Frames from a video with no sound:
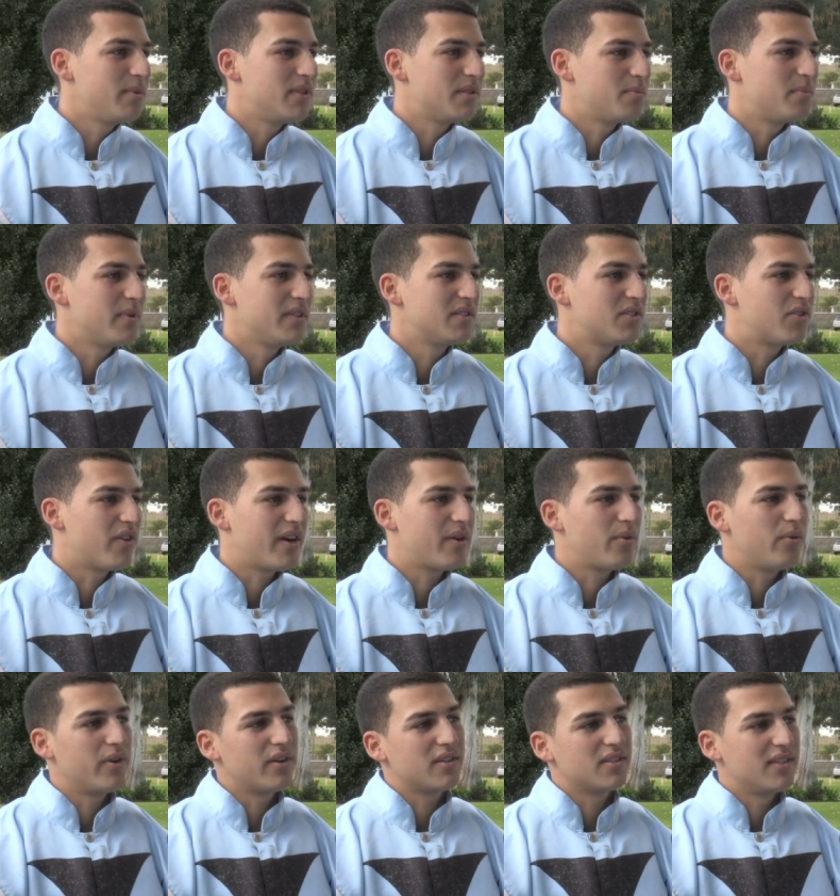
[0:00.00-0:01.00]
His, his track
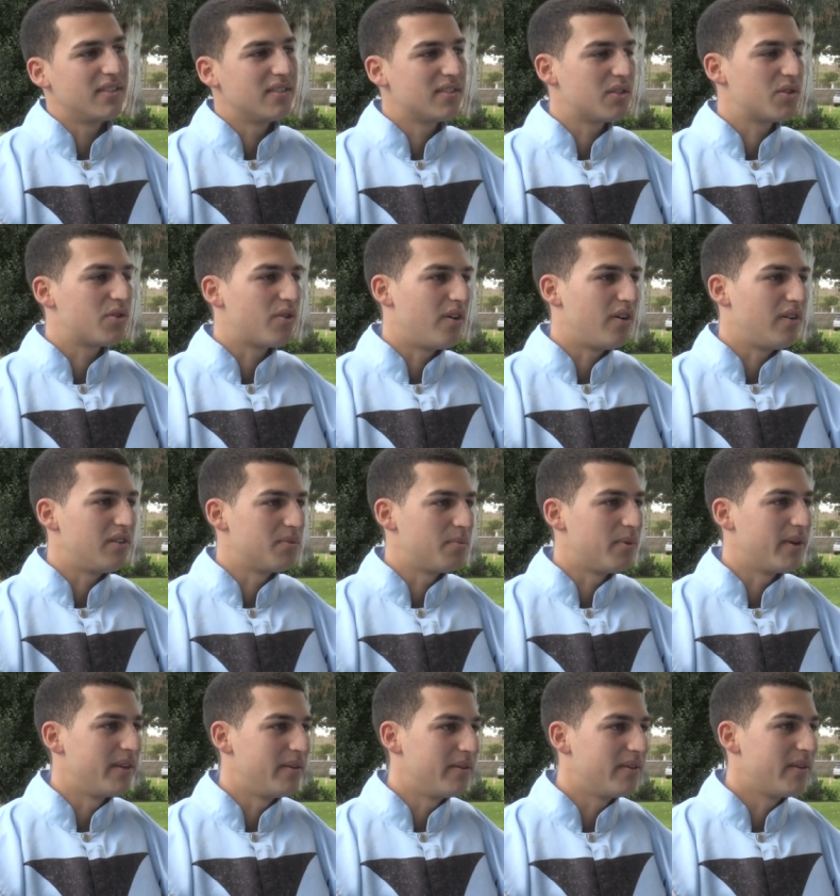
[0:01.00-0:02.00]
work since the trial has
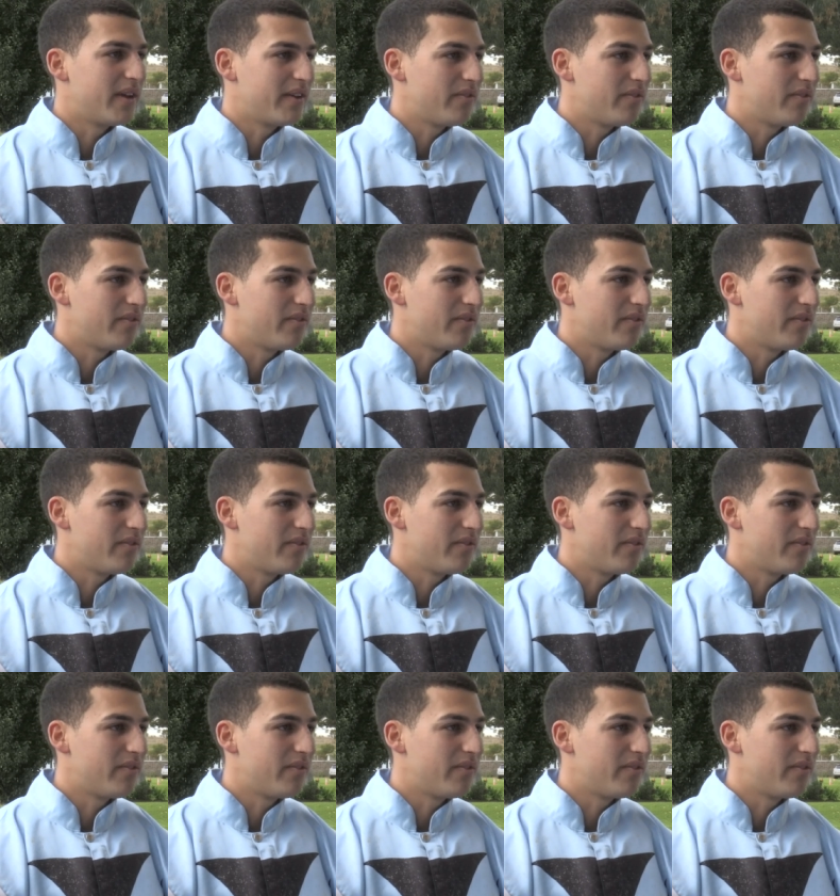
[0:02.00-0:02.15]
been